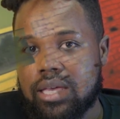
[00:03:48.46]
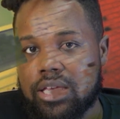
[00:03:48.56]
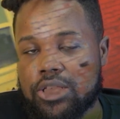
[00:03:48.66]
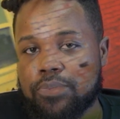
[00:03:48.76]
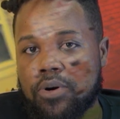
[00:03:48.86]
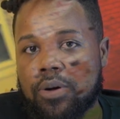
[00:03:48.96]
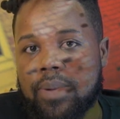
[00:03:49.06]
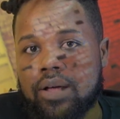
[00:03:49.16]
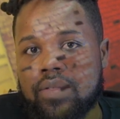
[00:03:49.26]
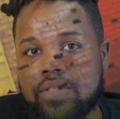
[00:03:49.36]
he spoke
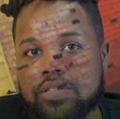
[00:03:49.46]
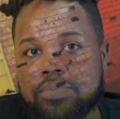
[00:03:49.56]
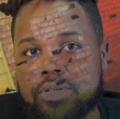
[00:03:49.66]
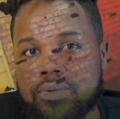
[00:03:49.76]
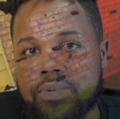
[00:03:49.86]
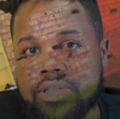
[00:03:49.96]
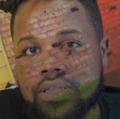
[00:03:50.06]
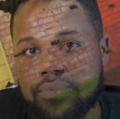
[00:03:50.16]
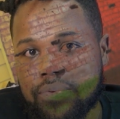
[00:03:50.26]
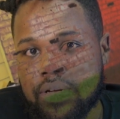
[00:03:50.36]
about in this book was
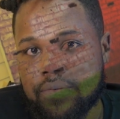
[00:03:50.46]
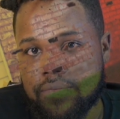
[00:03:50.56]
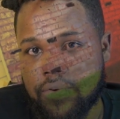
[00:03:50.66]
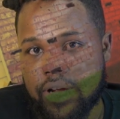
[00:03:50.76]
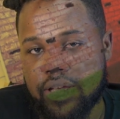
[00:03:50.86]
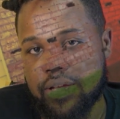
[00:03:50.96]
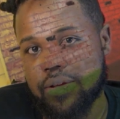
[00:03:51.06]
his friend Frank.